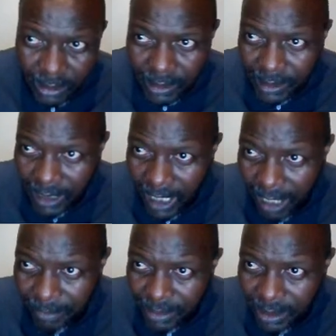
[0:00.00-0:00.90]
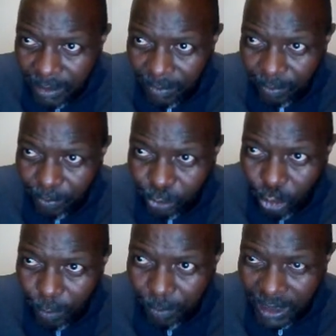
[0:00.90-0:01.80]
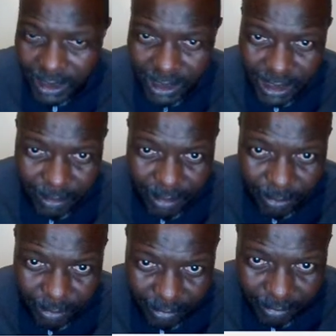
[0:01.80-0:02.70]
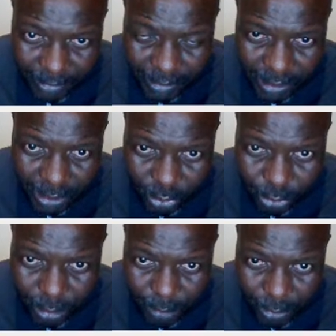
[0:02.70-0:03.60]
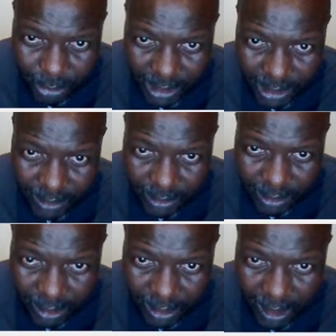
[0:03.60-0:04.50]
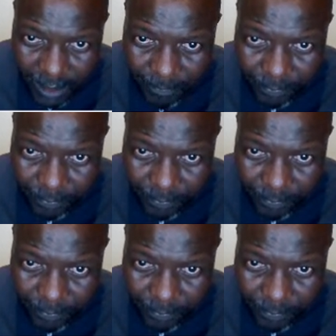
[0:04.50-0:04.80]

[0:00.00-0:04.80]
times top part is going to be the product 3R